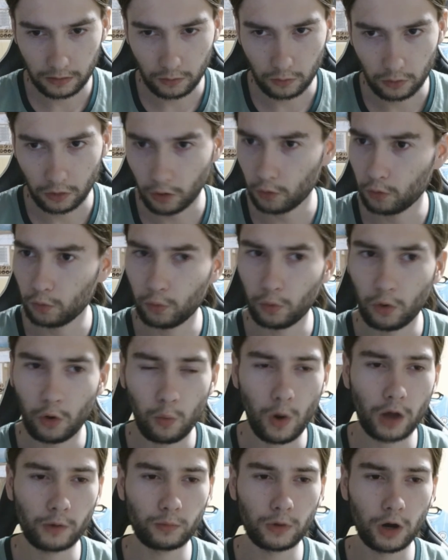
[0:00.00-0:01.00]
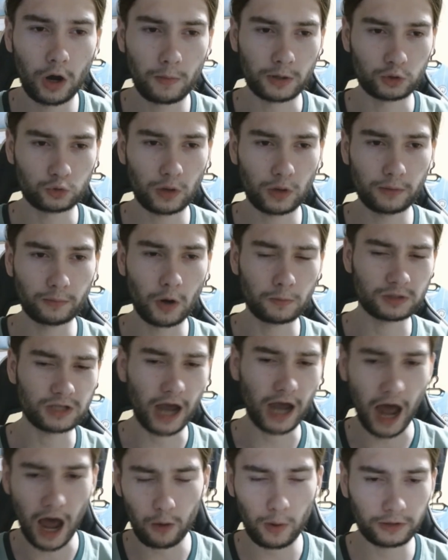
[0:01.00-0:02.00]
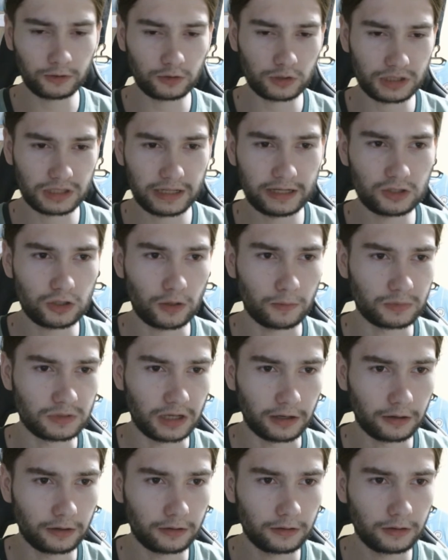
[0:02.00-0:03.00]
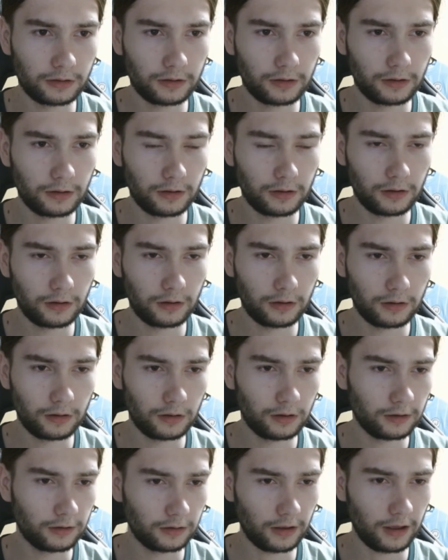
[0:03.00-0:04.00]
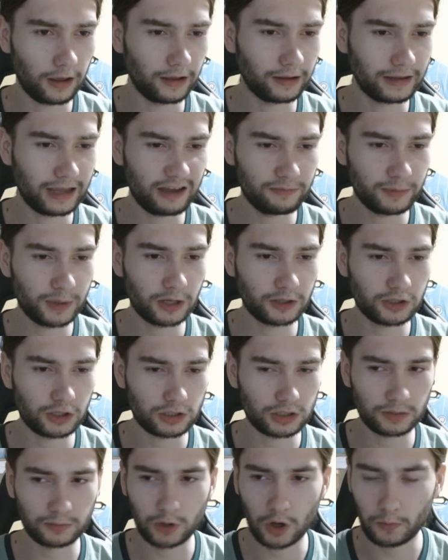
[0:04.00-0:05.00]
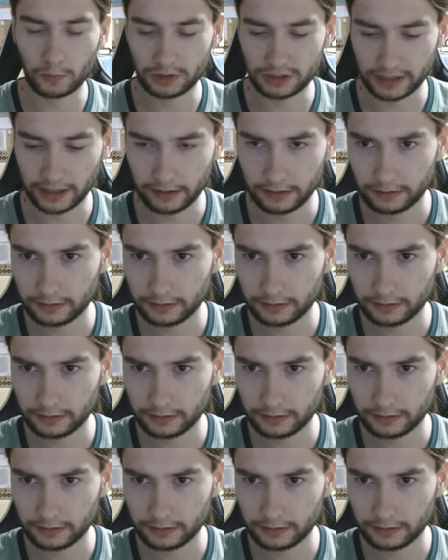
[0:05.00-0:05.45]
Oh, one moment. I want to see something. Give me just a moment, yeah?